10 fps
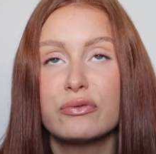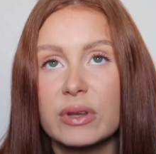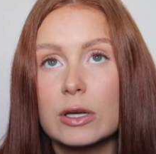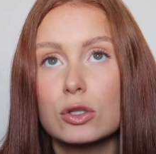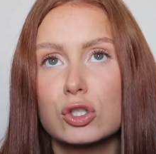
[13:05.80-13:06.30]

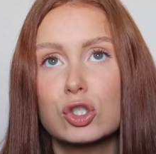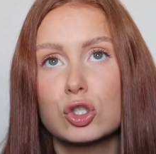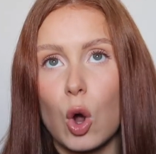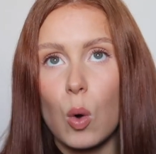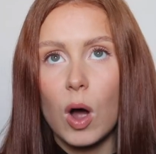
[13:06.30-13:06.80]
feel
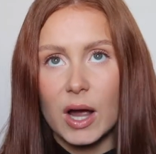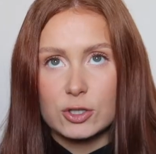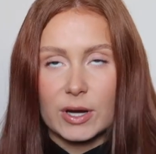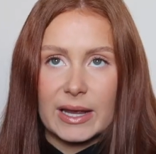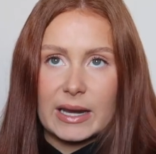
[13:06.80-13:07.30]
so
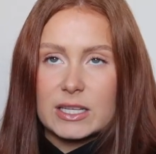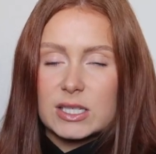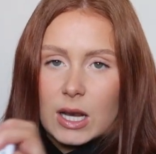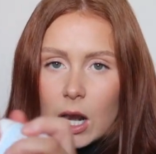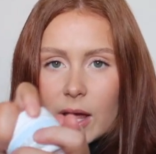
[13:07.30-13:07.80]
hydrated. It's
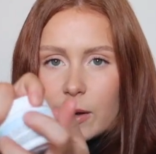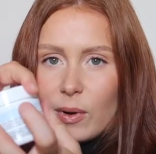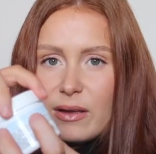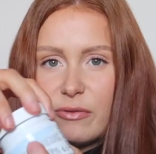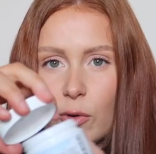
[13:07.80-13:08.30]
a
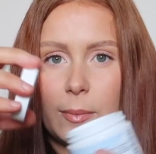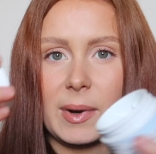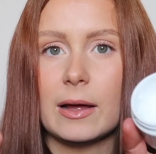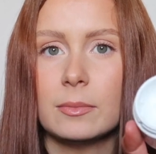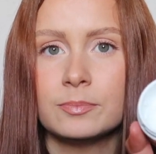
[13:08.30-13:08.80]
lightweight
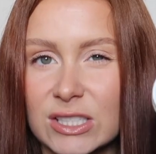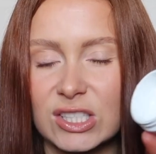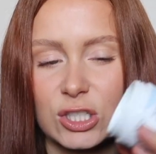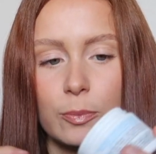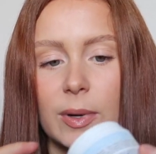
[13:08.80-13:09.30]
formula. It's
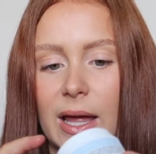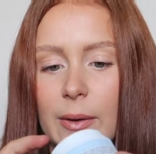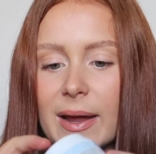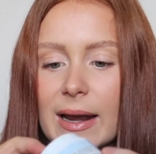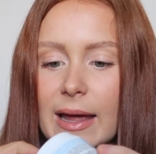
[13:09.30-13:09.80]
super
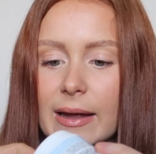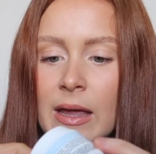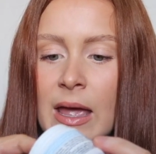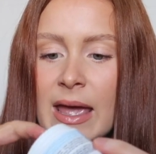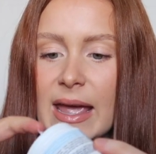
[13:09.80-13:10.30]
lightweight,
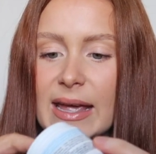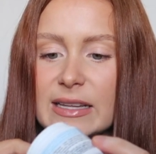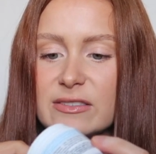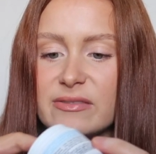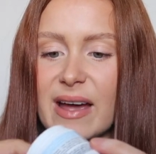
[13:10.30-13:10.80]
like
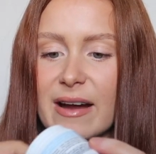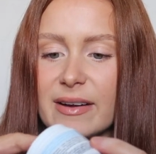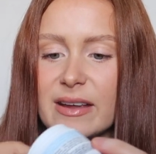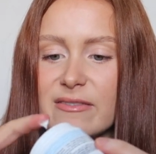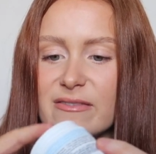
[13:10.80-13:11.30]
it's
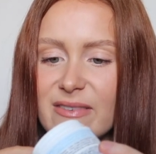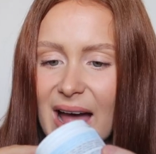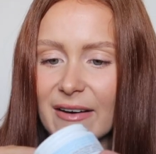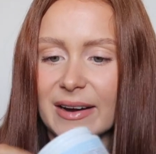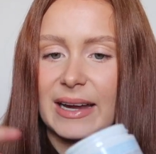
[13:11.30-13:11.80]
very,
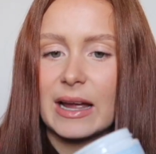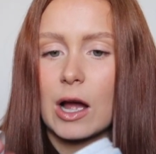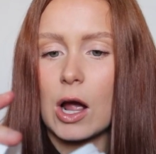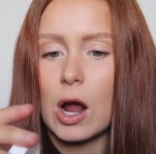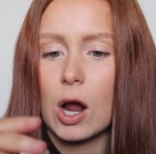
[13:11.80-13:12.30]
very
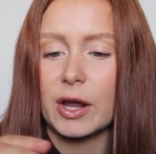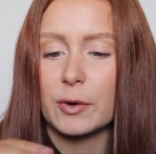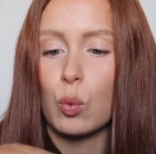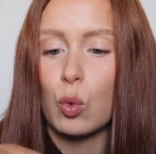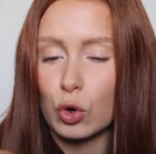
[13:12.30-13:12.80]
kind
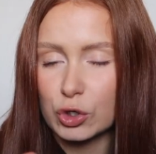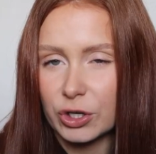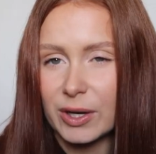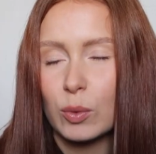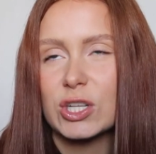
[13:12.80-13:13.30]
of
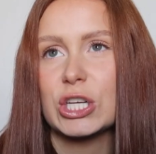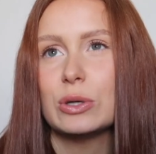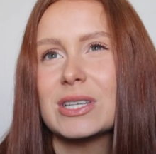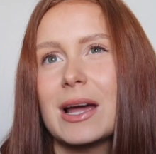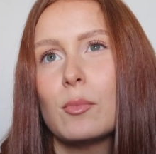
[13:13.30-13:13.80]
watery, which
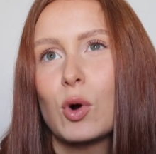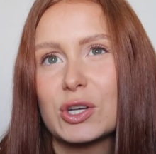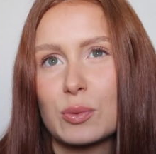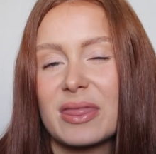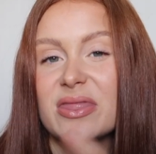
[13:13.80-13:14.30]
usually I'm more
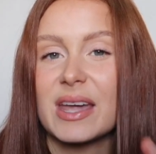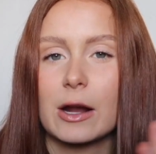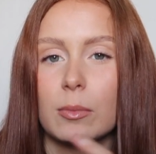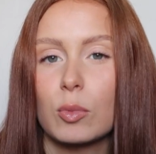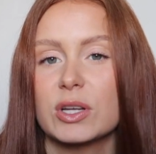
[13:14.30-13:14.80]
into a
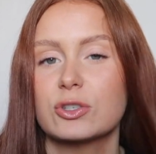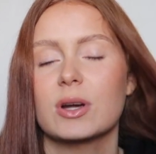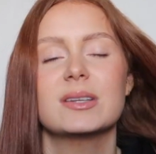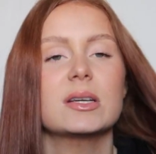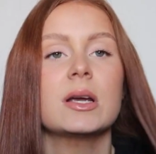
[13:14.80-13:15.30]
thicker
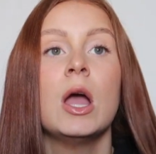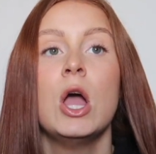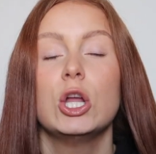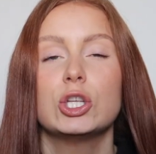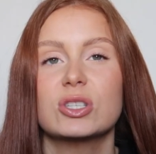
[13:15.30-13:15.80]
moisturizer
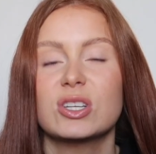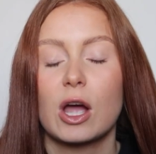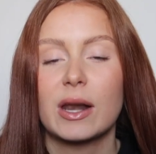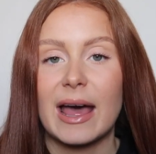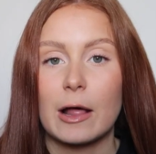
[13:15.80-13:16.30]
just to
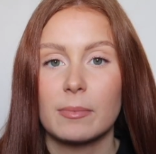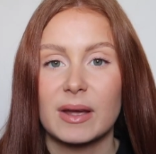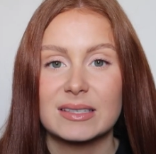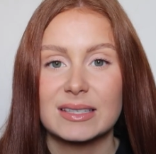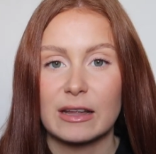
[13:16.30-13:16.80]
kind of help
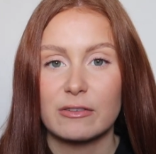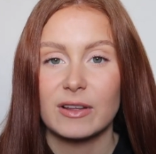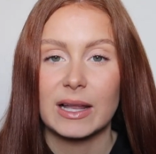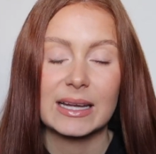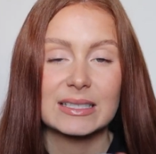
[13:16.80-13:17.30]
my skin
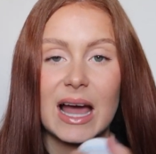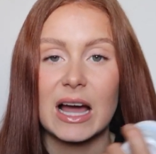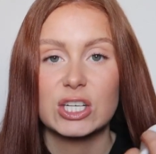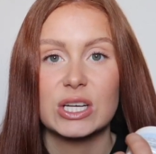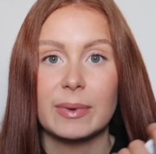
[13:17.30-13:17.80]
feel like it's
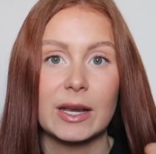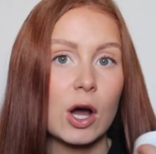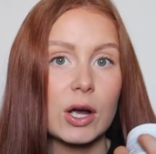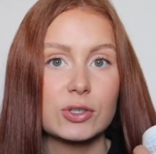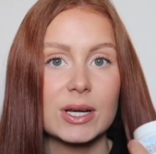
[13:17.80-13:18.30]
actually being
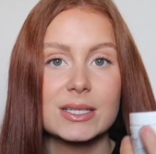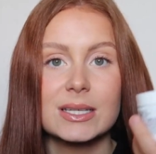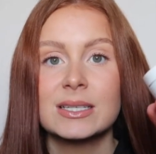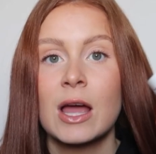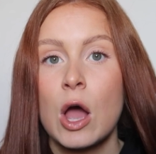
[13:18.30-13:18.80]

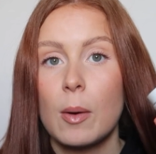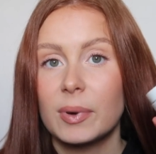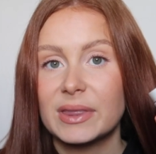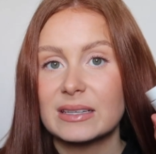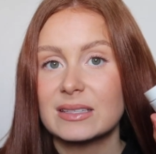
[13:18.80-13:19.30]
hydrated.
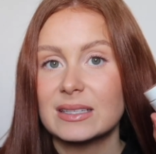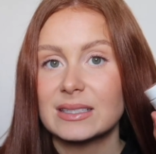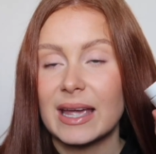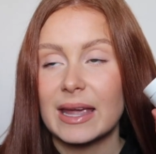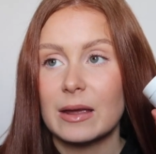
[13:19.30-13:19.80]
But this
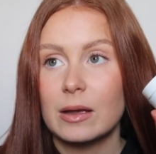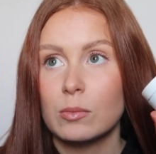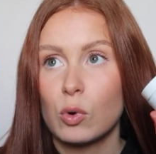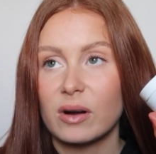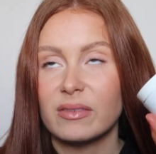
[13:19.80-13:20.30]
is a
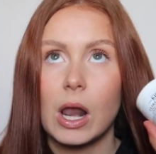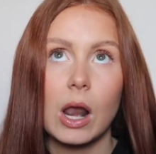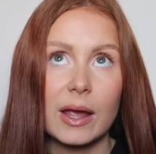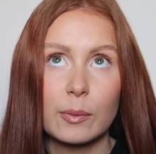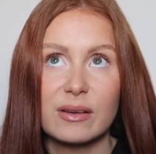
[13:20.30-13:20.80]
more of a
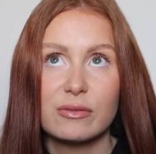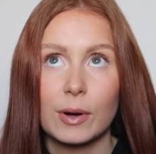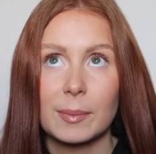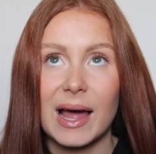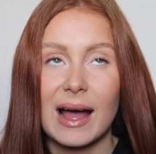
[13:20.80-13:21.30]
lightweight
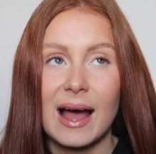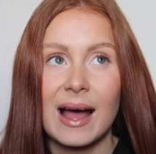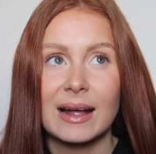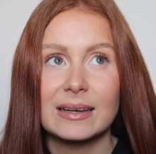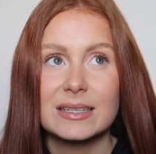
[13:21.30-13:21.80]
formula,
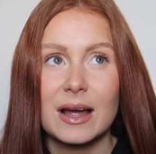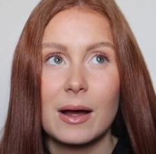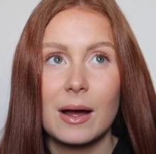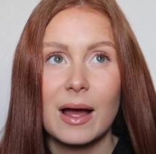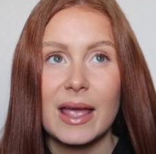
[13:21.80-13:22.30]
and
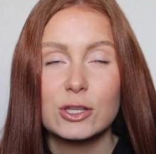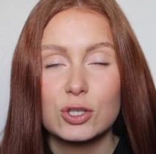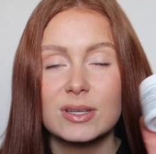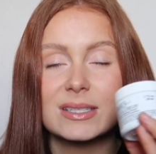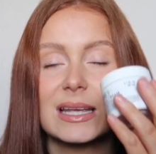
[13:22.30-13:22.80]
it
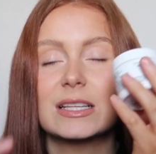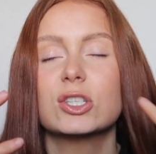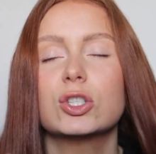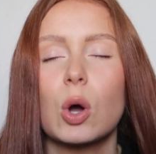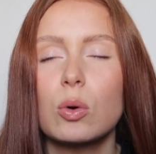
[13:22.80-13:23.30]
just, it
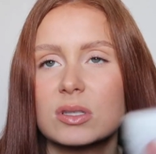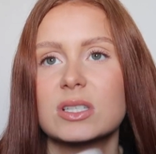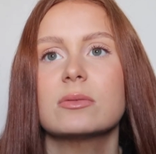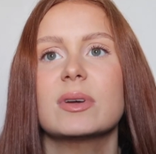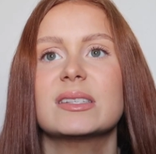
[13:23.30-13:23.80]
soaks
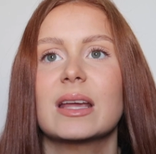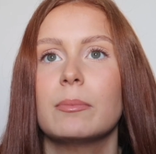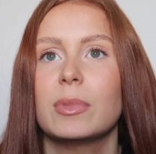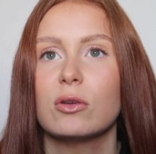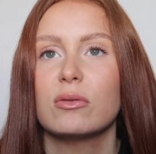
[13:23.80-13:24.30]
into my
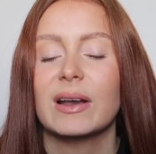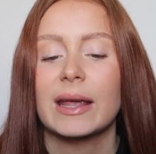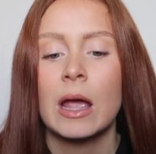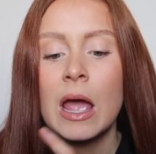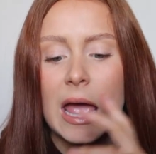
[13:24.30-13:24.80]
skin
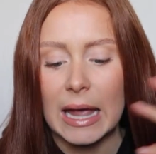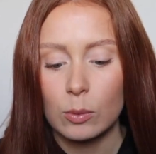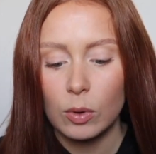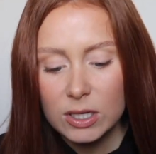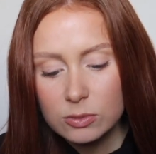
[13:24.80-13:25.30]
beautifully. It
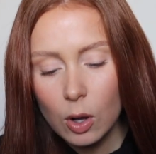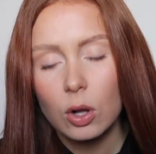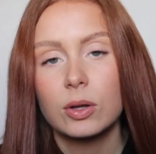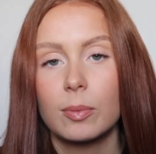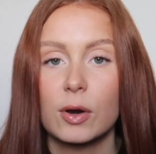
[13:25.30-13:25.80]
works with
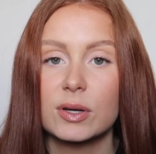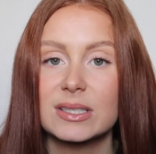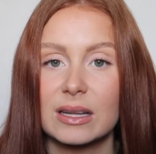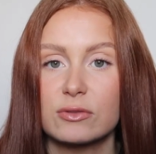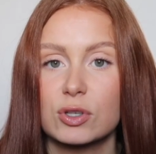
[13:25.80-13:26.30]
all the products
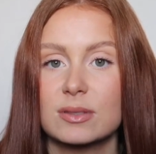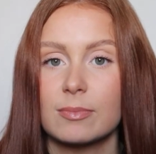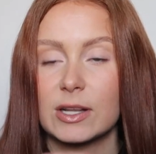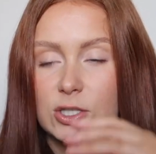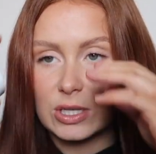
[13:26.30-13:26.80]
that I've just
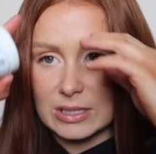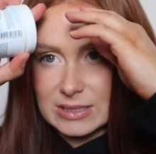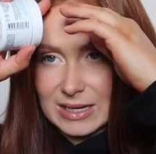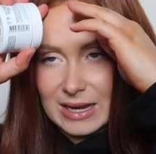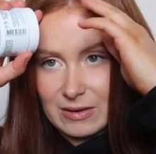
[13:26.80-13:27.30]

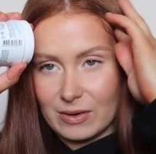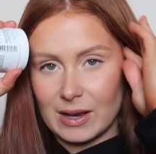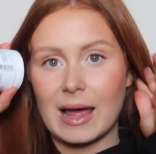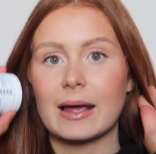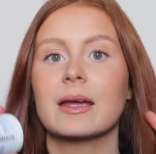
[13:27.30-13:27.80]
mentioned,
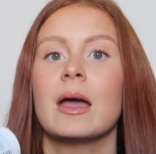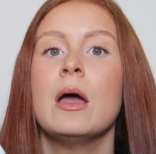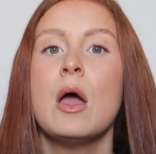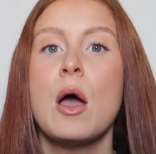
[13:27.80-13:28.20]
even like